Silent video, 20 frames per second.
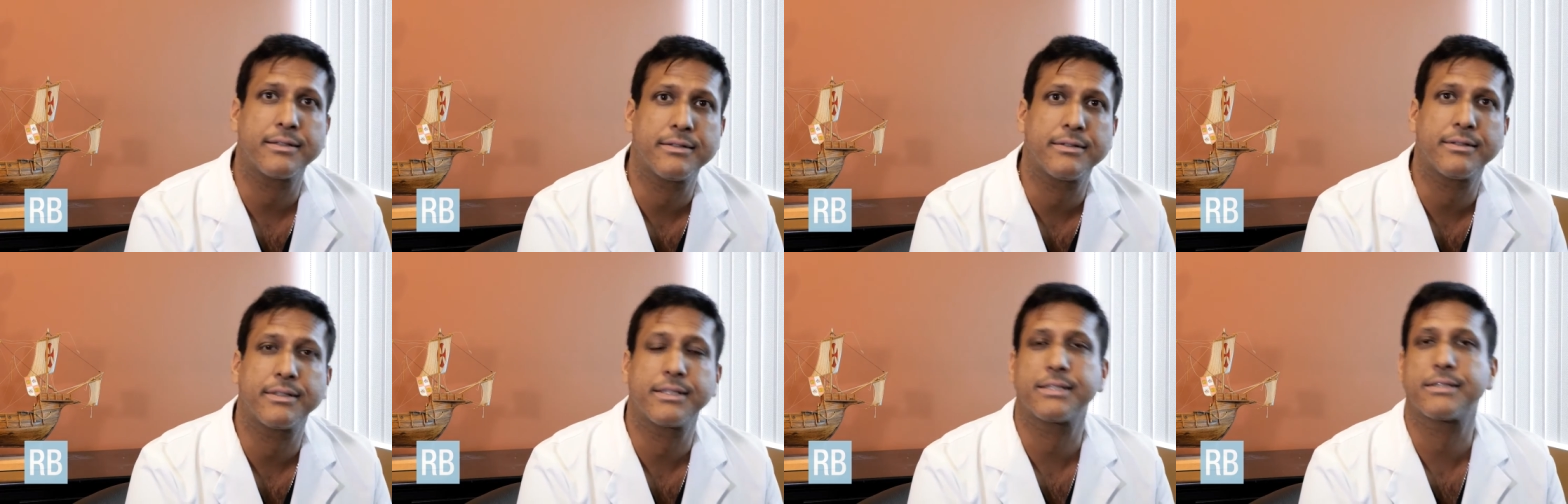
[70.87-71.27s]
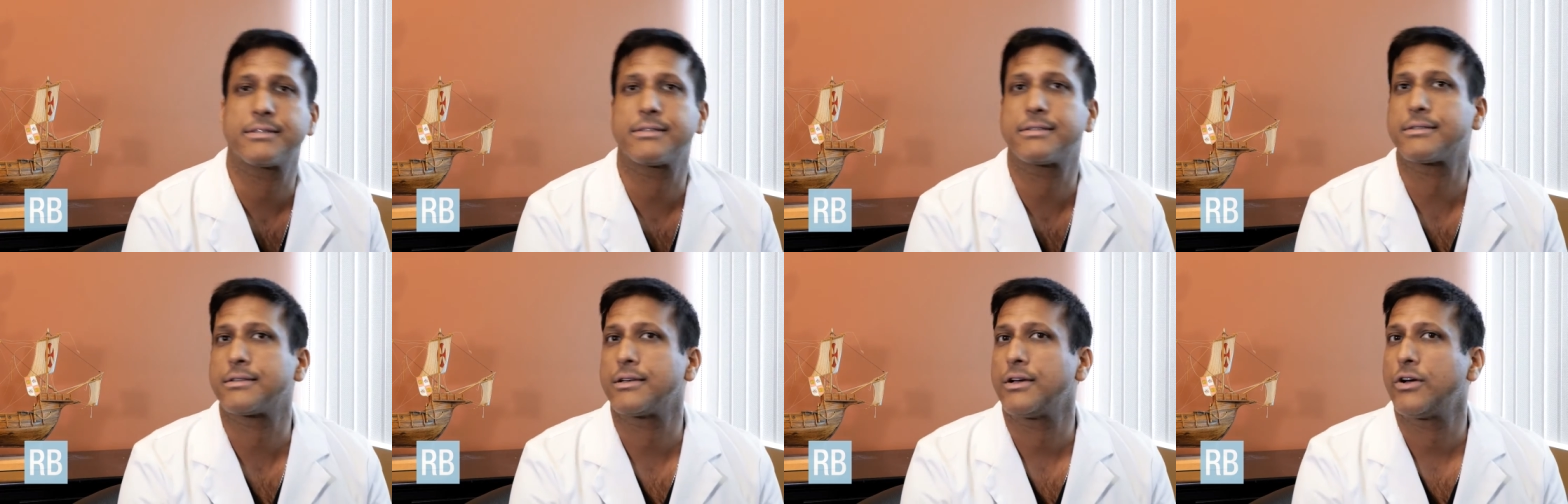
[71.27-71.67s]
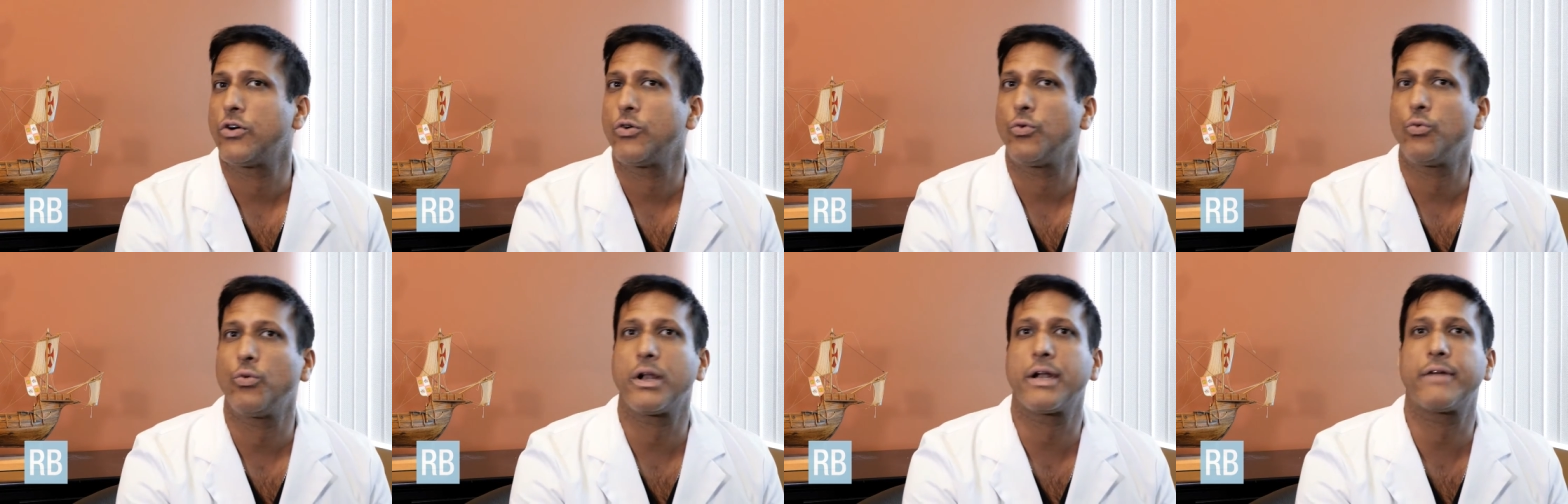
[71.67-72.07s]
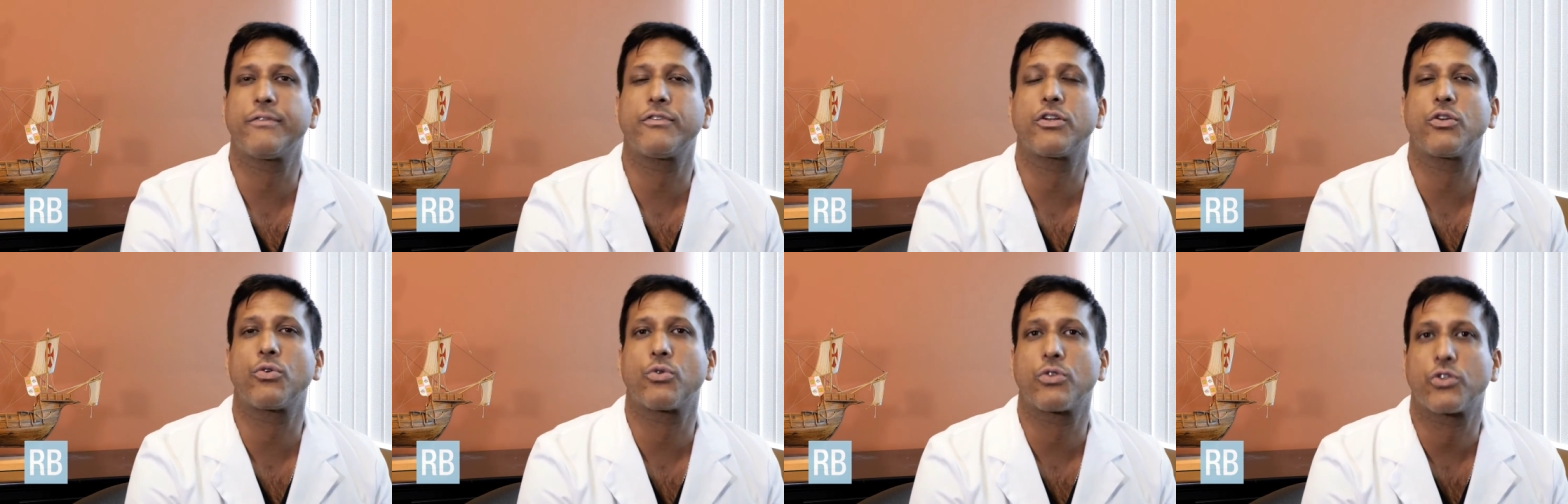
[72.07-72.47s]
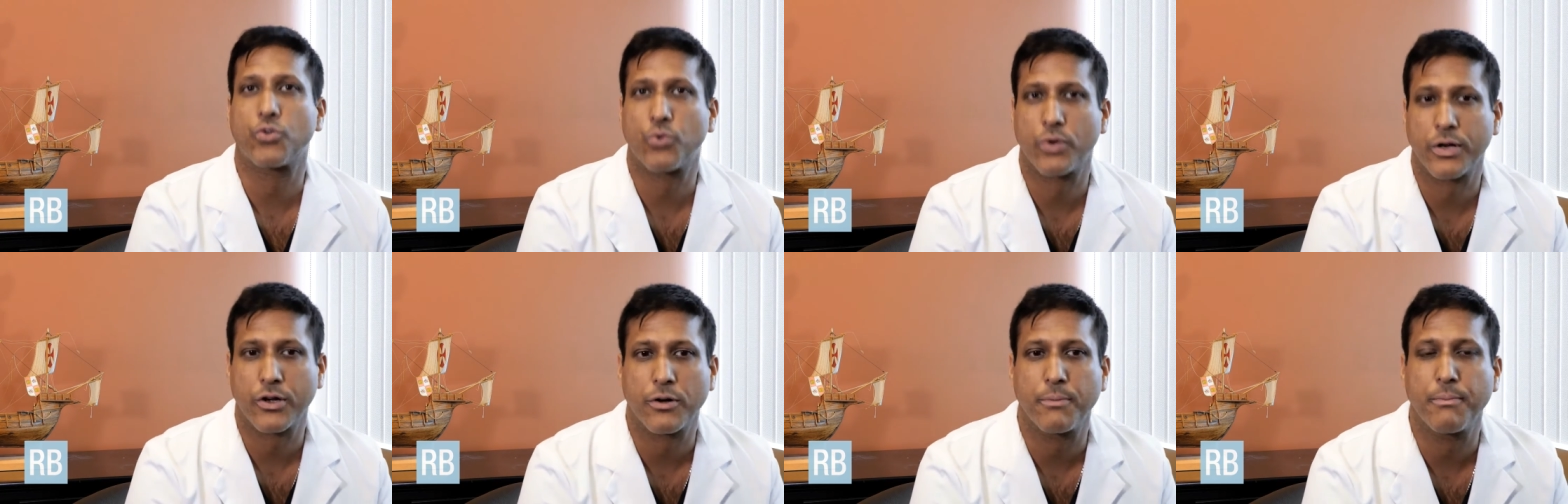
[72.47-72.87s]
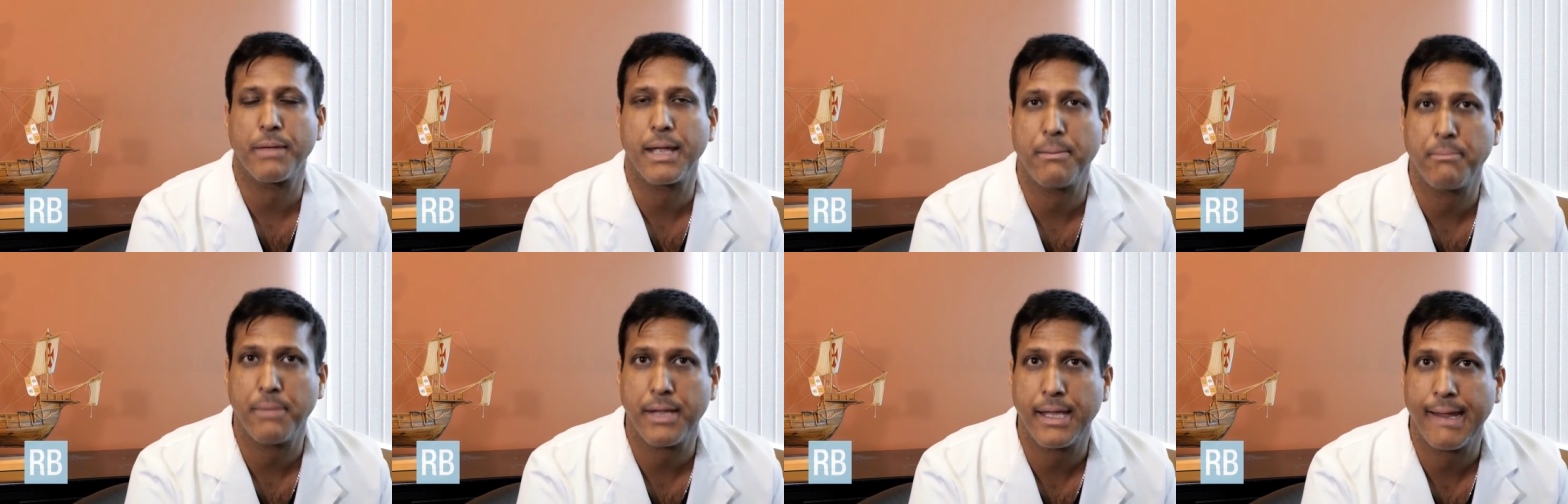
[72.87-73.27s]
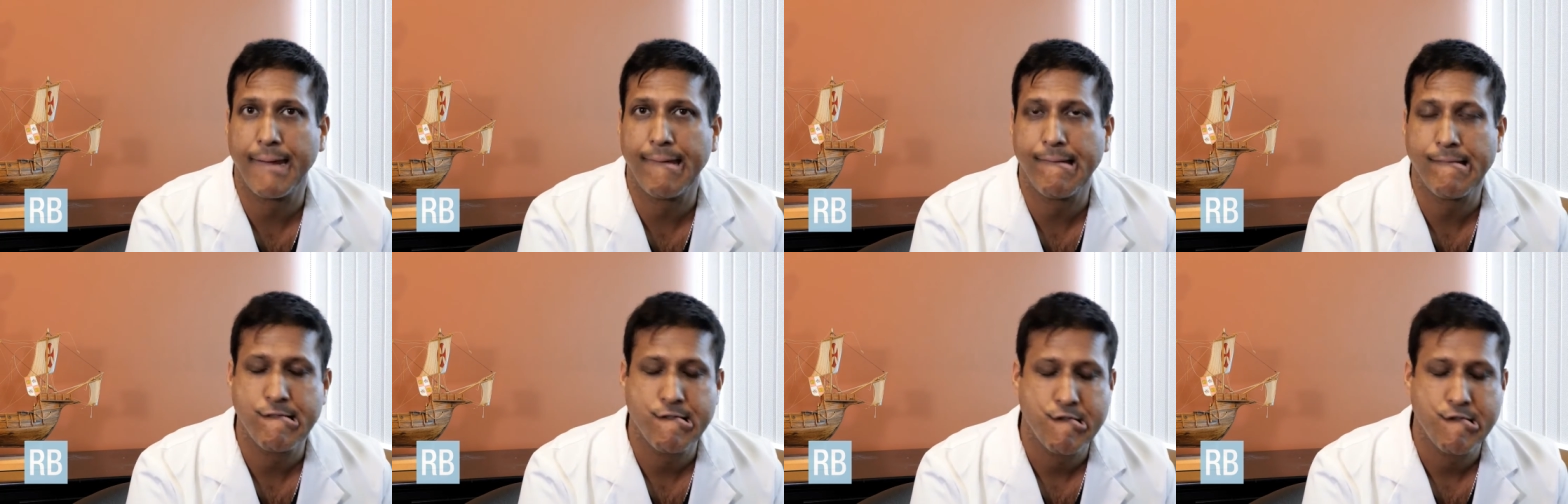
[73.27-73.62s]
illness, whatever your trigger may be.